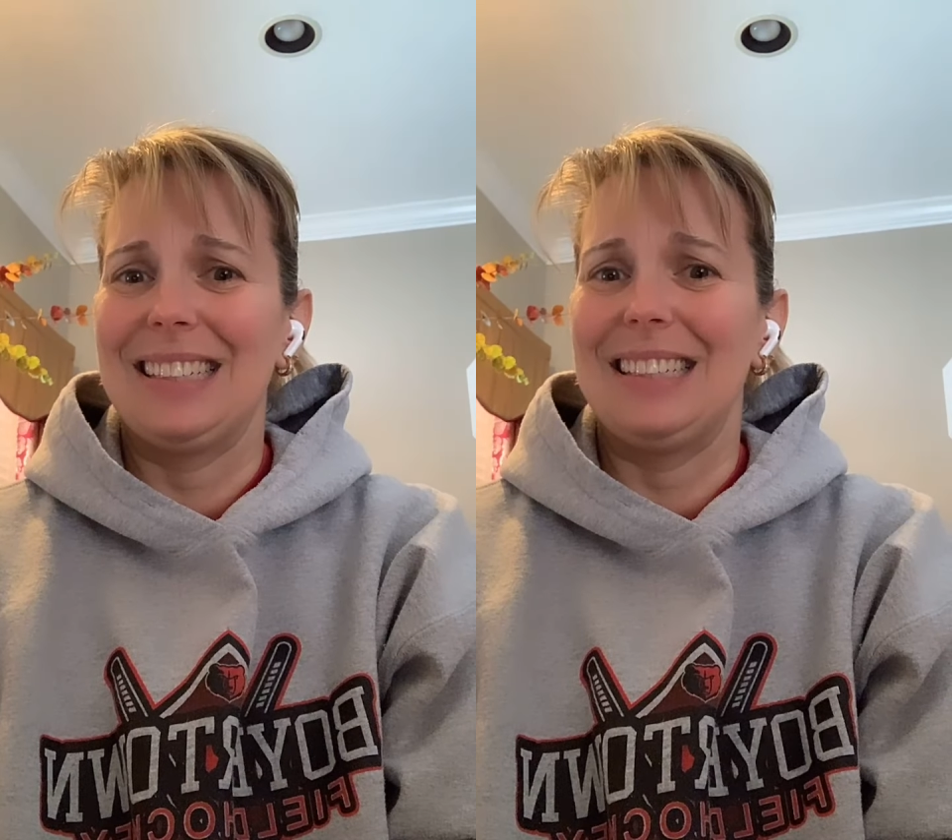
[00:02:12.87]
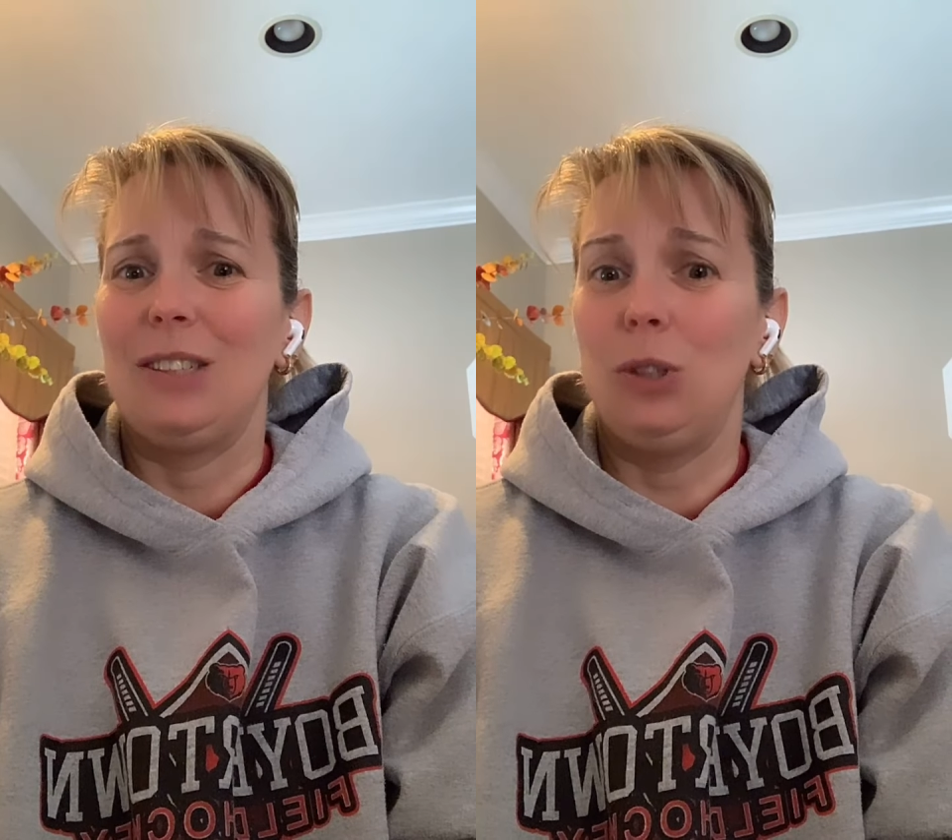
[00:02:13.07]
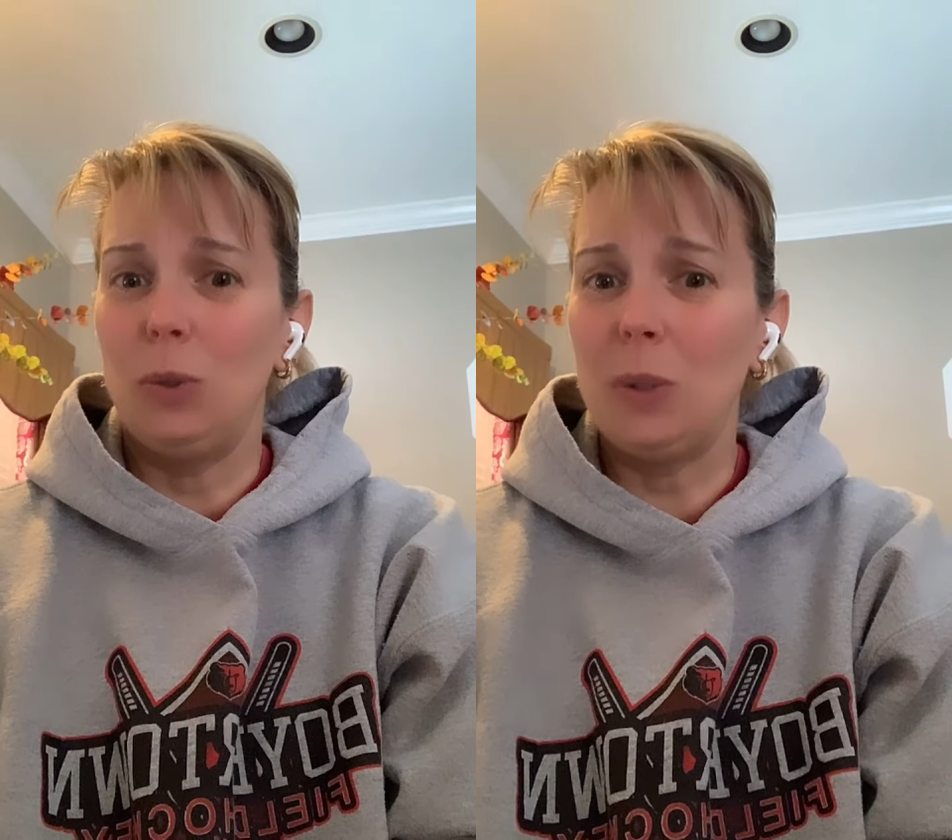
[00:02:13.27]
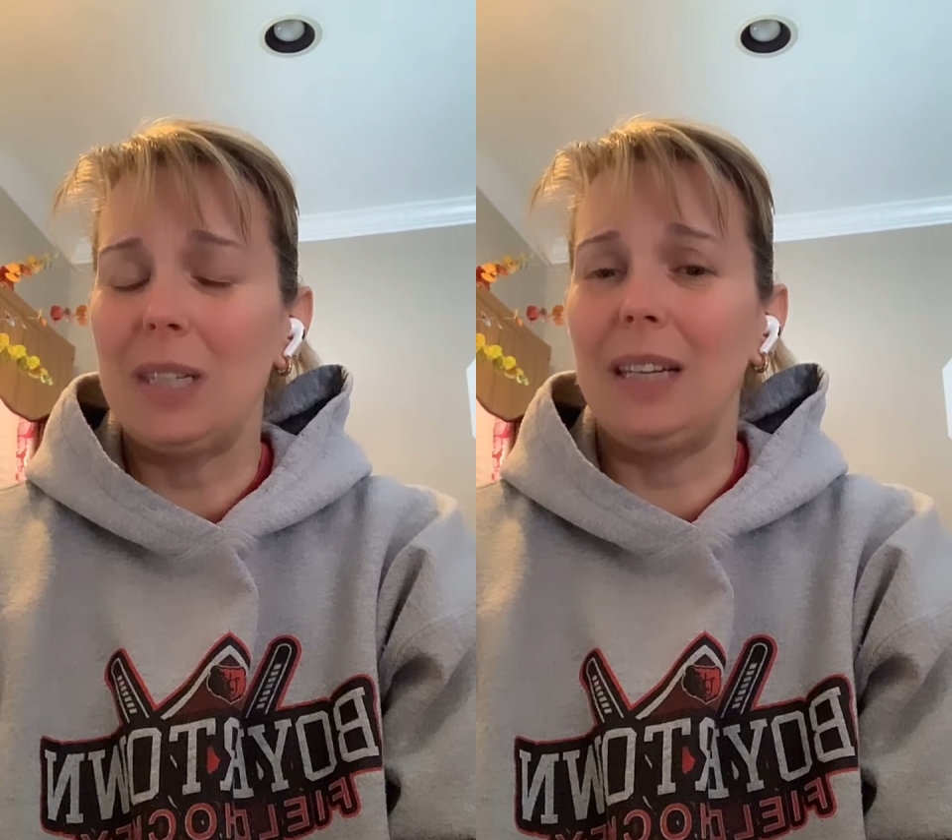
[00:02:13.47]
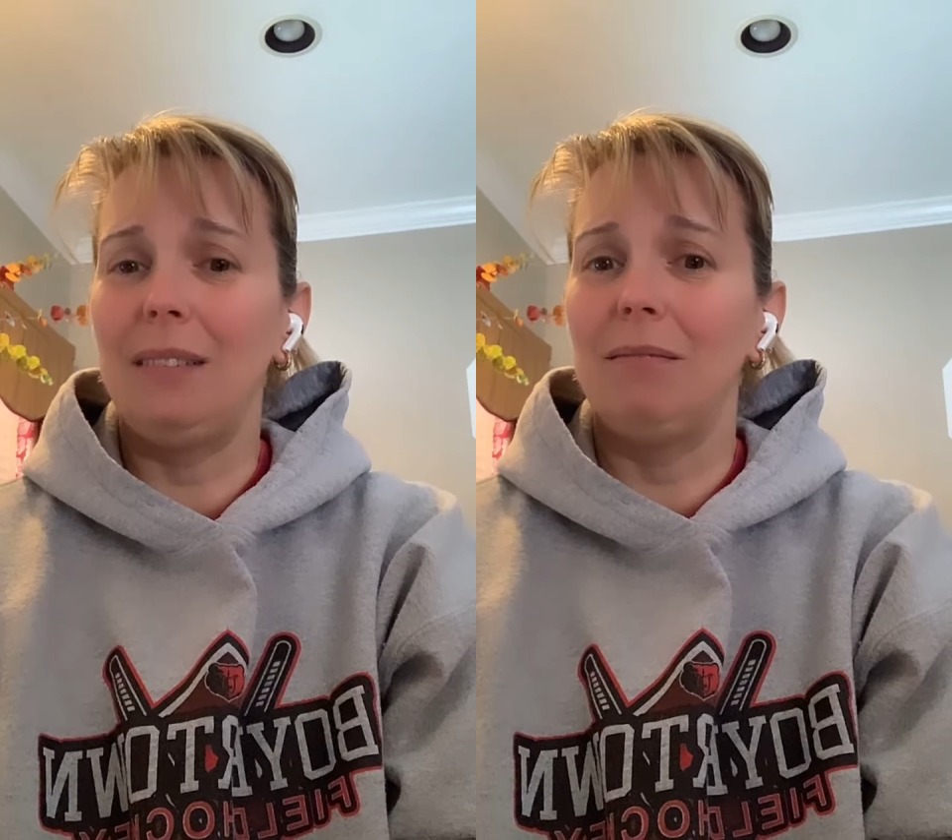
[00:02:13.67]

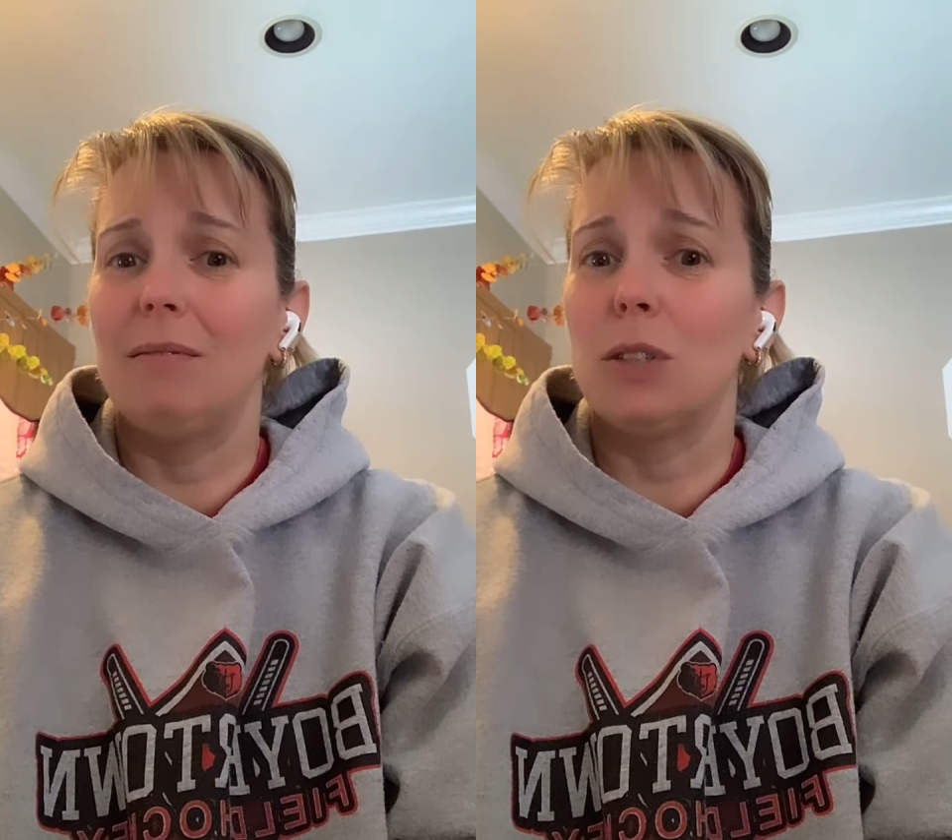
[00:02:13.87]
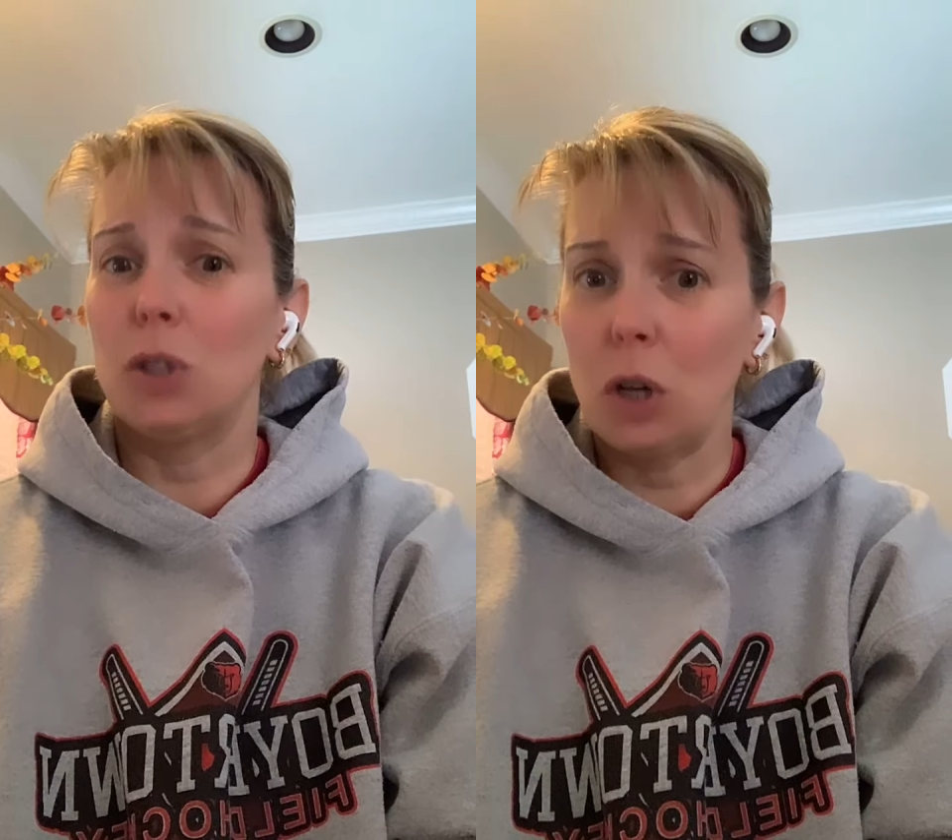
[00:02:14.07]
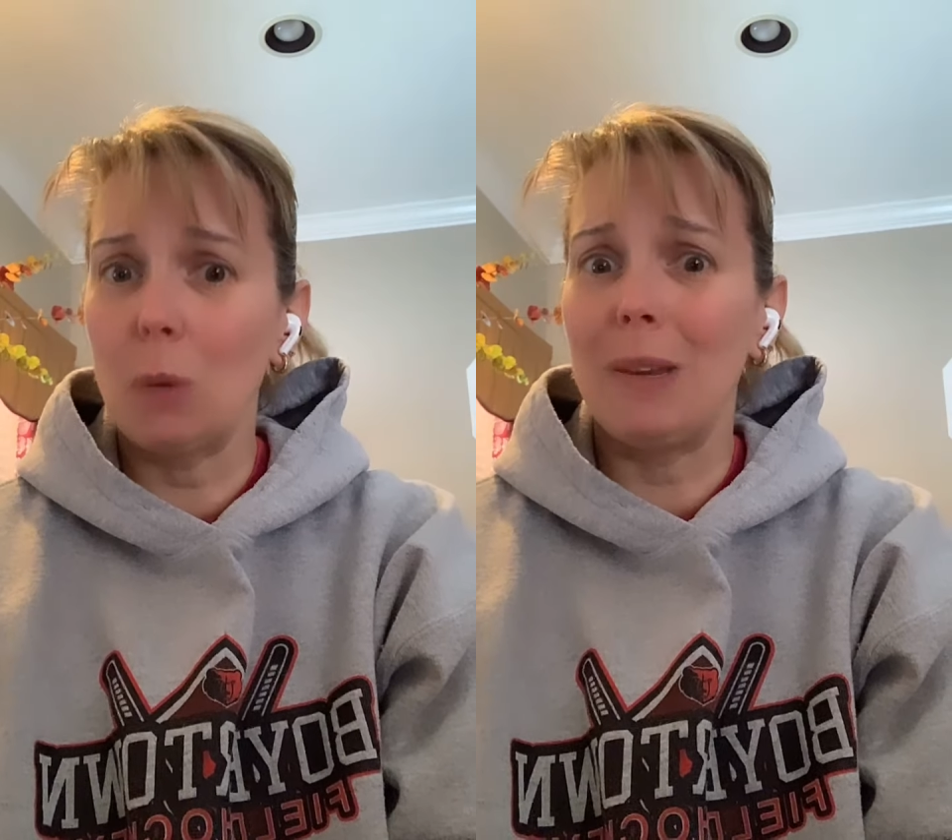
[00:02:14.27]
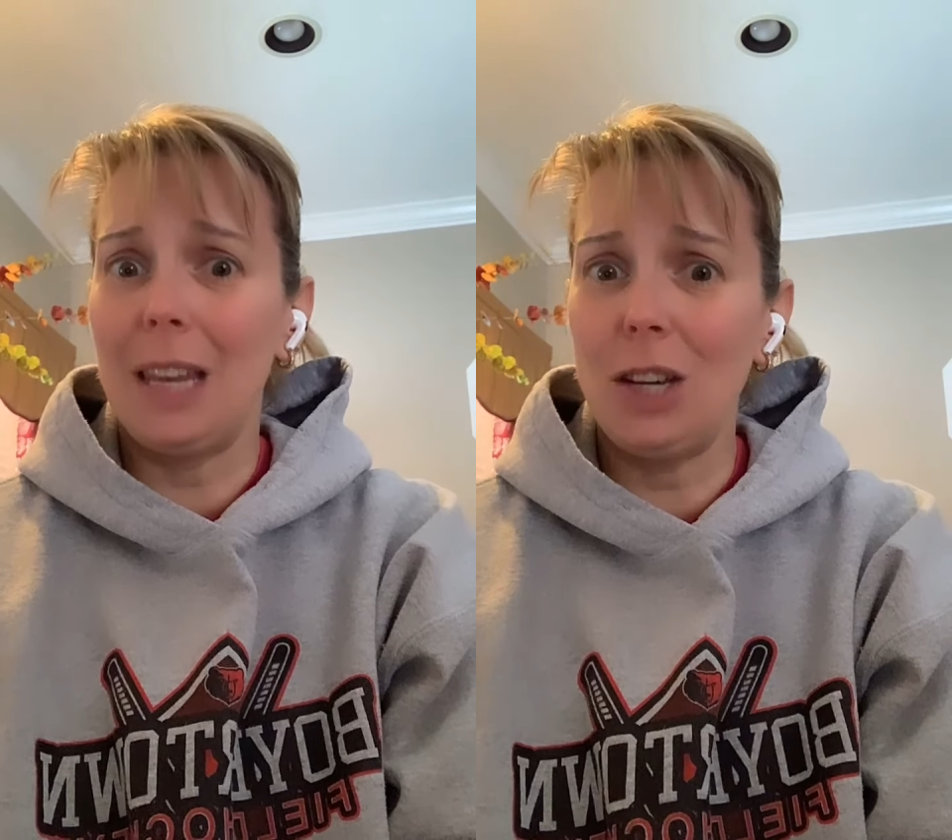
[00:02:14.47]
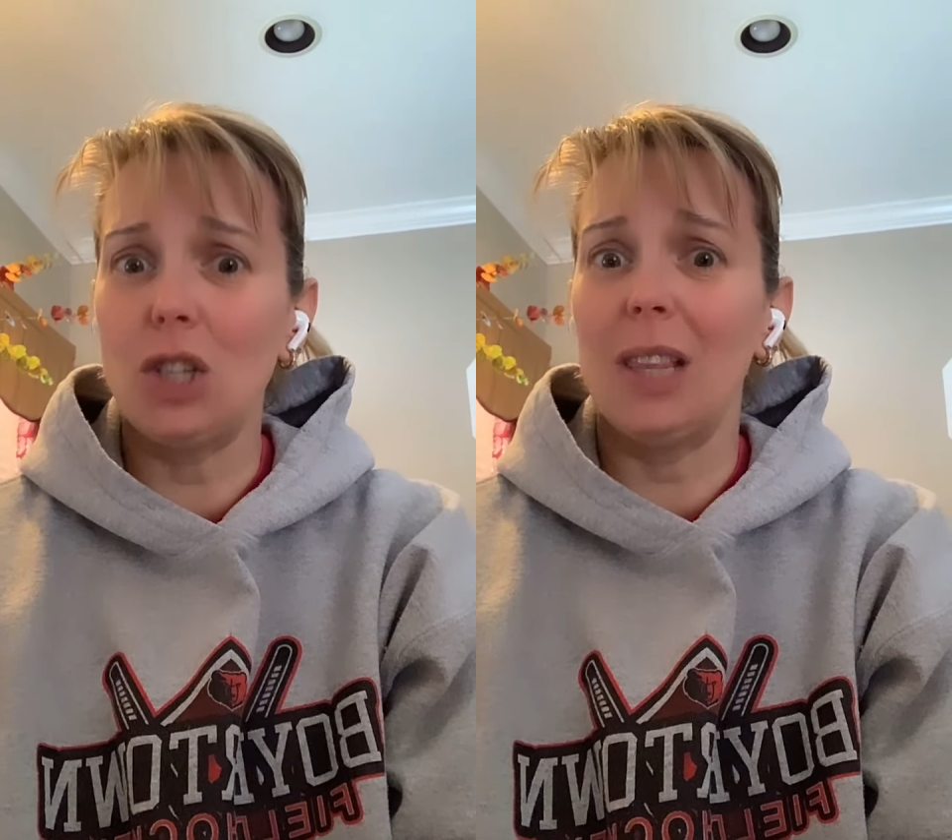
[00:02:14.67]
using
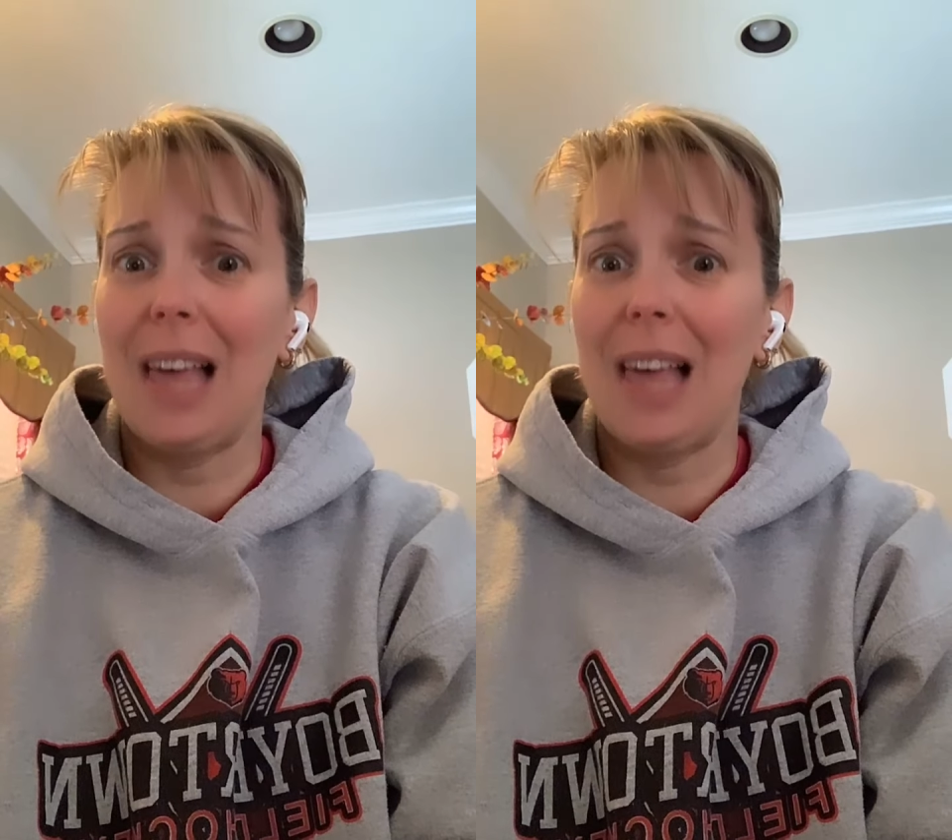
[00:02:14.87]
determination